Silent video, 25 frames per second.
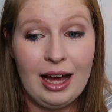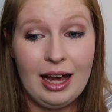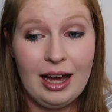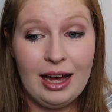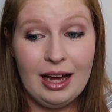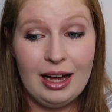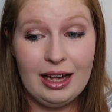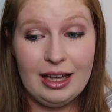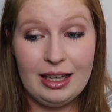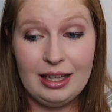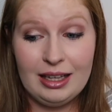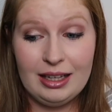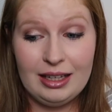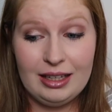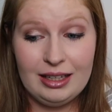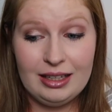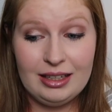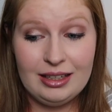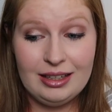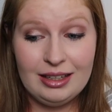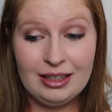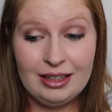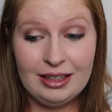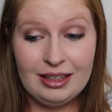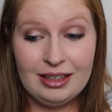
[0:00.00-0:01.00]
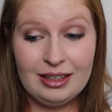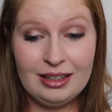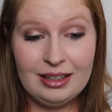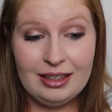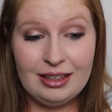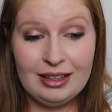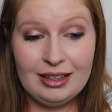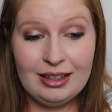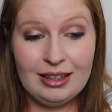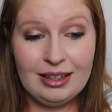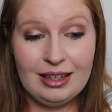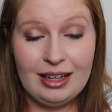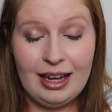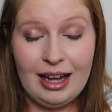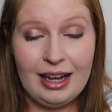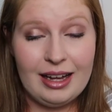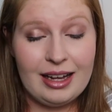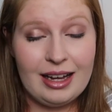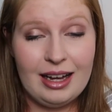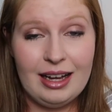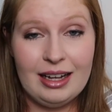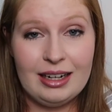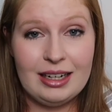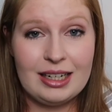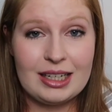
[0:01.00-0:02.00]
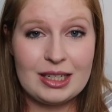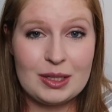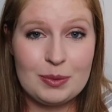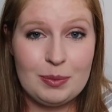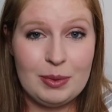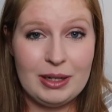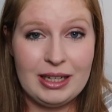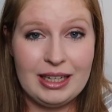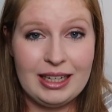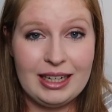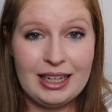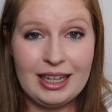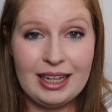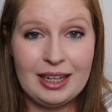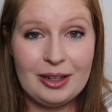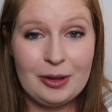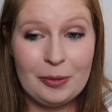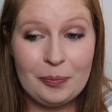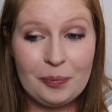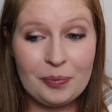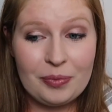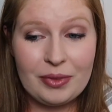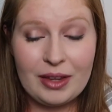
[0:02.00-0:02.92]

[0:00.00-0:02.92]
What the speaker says: I can't explain it.